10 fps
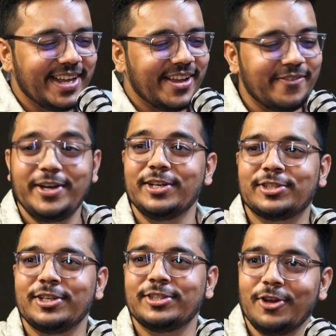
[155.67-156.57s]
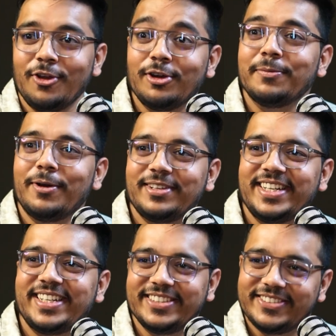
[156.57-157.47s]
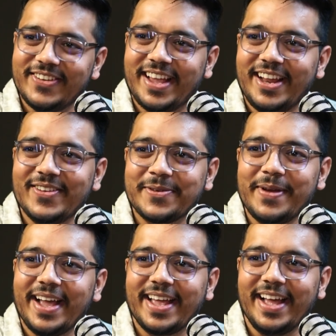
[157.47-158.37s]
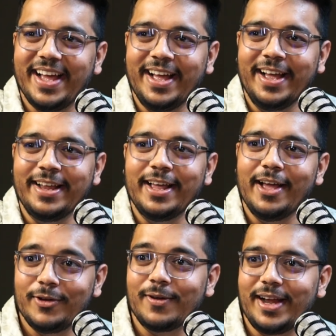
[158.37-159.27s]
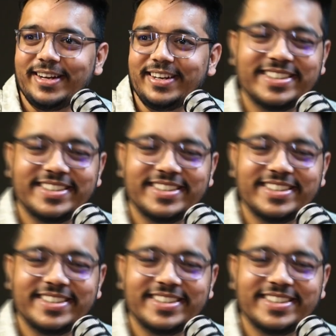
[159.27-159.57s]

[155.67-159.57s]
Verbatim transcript: We discussed a lot about it. So, you can look back and have a look at it.